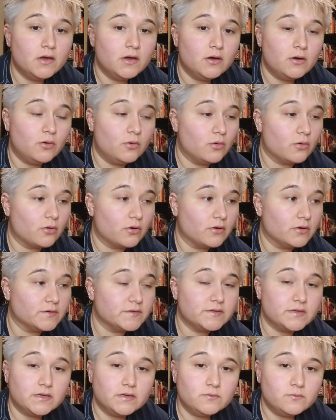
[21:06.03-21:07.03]
or
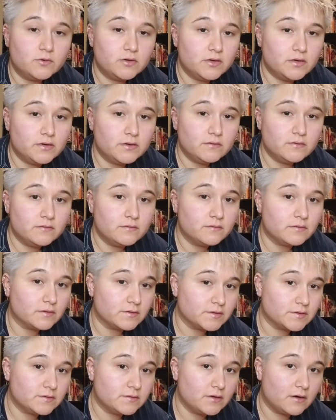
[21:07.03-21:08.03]
seen one
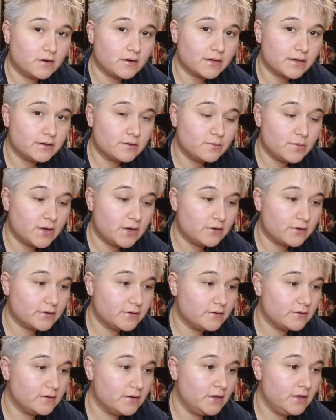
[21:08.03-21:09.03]
talking about
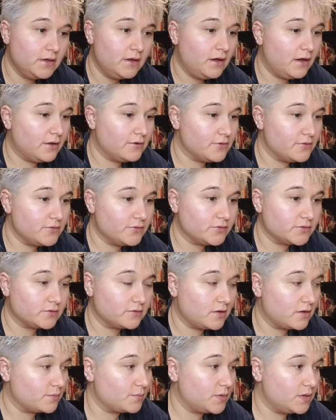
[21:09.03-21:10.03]
it. I know there's a
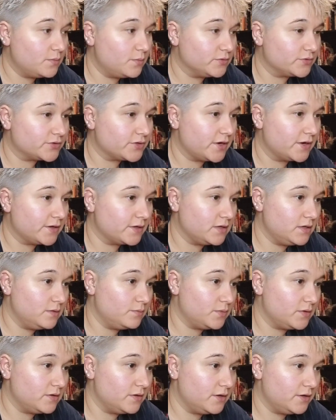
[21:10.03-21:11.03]
lot of people trying to
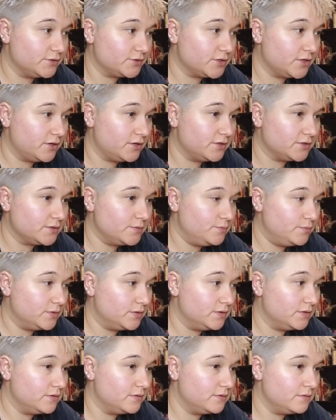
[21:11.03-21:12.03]
keep it hush-hush,
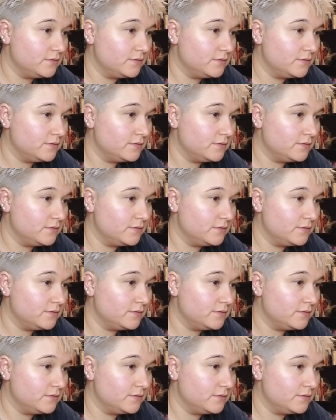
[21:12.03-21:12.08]
but